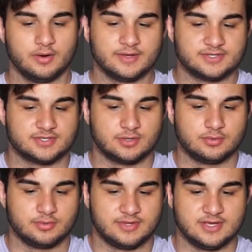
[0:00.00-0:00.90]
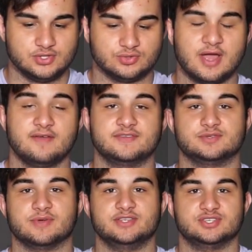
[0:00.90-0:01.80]
All right, so the drive is
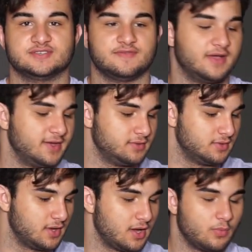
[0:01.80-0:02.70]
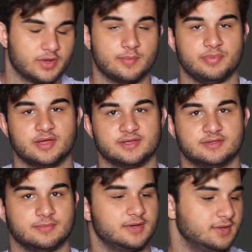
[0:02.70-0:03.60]
read just fine when I plug it
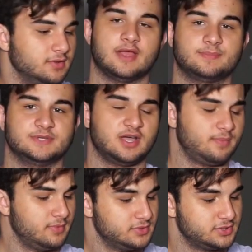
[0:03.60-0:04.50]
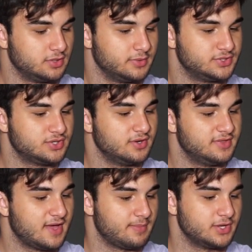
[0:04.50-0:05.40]
into my laptop. So it's good
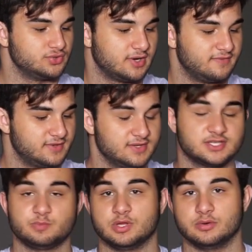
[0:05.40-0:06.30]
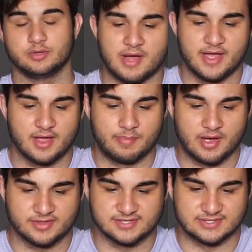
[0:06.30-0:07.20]
that my drive didn't explode. My
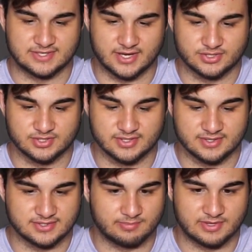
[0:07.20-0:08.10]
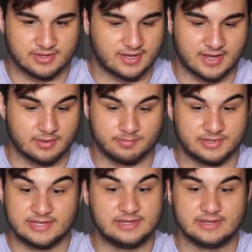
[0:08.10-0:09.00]
hypothesis, actually, something that I
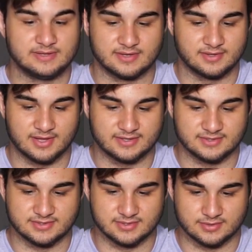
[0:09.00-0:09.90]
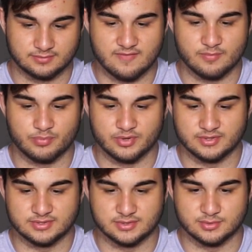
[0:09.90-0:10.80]
completely neglected to even put
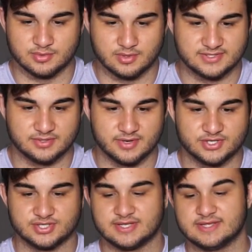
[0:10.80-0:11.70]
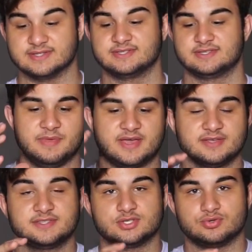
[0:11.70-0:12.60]
into consideration, is
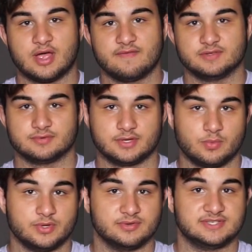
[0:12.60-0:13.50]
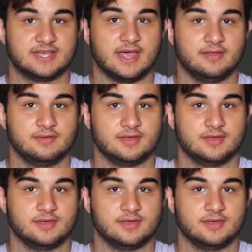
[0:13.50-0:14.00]
because this drive is running Windows 10,